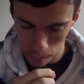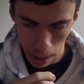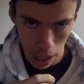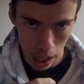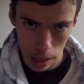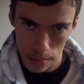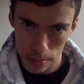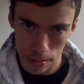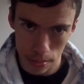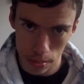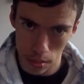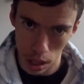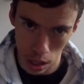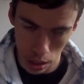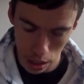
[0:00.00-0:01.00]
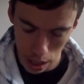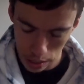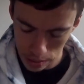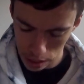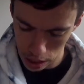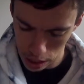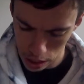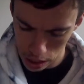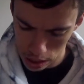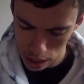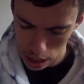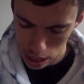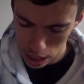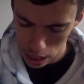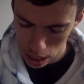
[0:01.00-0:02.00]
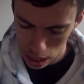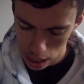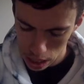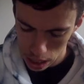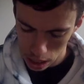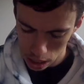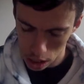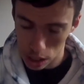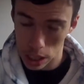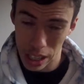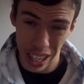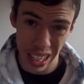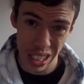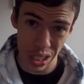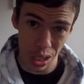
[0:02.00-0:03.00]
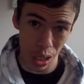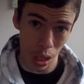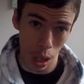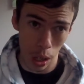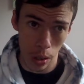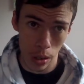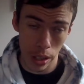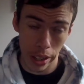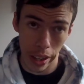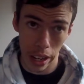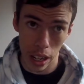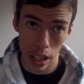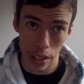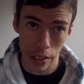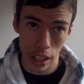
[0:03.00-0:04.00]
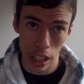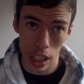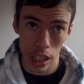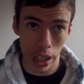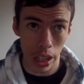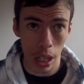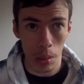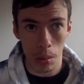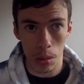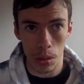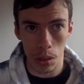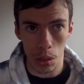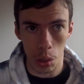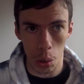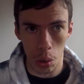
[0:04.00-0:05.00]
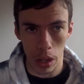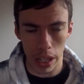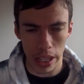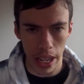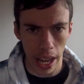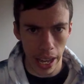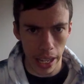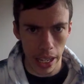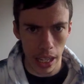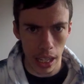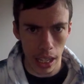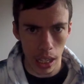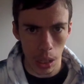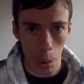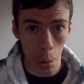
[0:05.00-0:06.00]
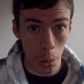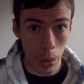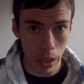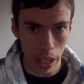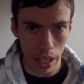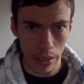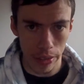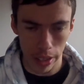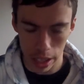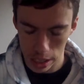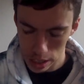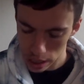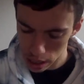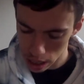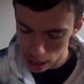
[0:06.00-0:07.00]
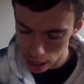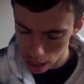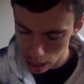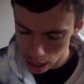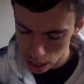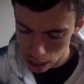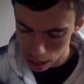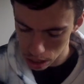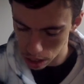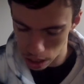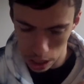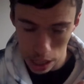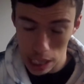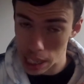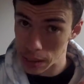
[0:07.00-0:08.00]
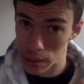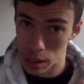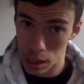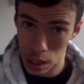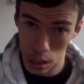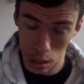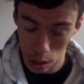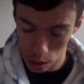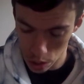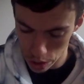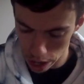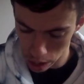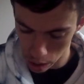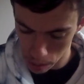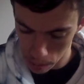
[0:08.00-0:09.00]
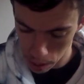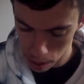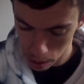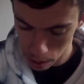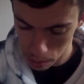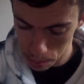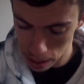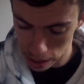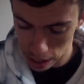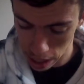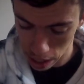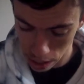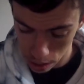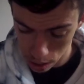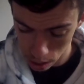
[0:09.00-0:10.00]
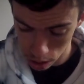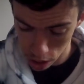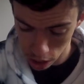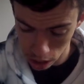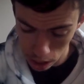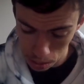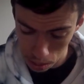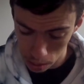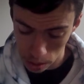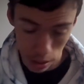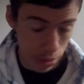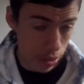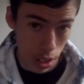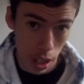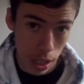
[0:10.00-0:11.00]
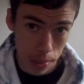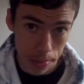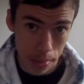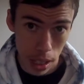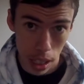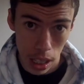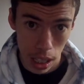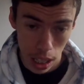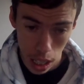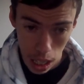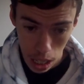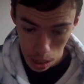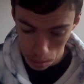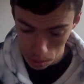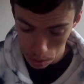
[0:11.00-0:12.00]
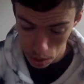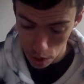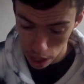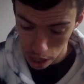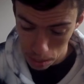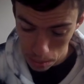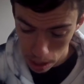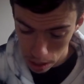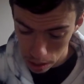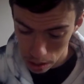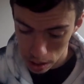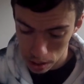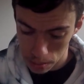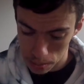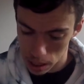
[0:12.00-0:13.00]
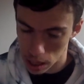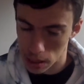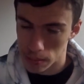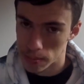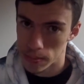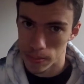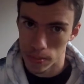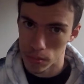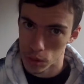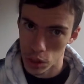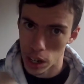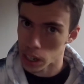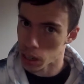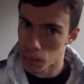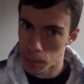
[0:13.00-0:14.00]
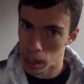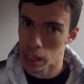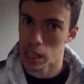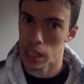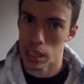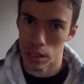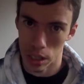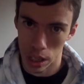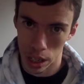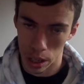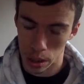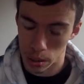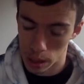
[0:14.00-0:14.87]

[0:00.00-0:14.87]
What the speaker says: Meteor, no, definitely not, because it takes too long, and I think it lowers your attack or defense. So definitely don't use Dragon Meteor, but the other two charge moves are fine with Dragon Breath, but Dragon Meteor is a no.